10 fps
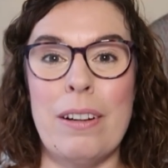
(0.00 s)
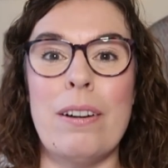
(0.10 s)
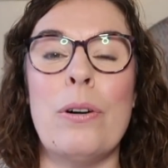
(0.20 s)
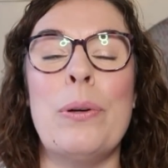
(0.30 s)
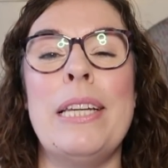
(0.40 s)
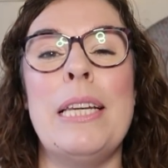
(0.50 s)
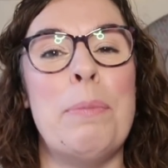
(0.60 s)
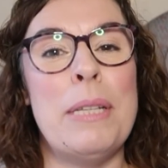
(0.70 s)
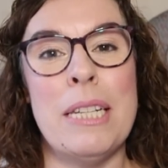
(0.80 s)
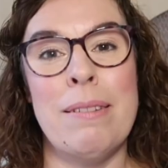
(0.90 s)
Oh,
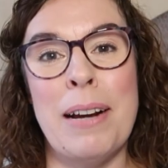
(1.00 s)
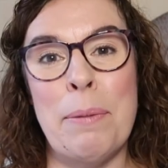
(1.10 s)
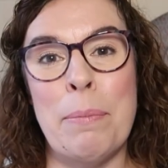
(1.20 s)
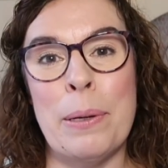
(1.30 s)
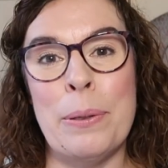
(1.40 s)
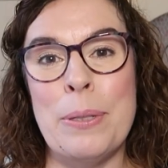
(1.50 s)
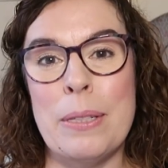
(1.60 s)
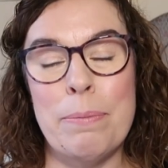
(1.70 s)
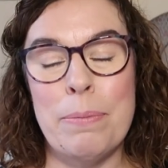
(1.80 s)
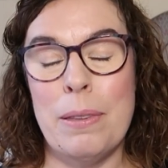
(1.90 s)
Liberty rainbows,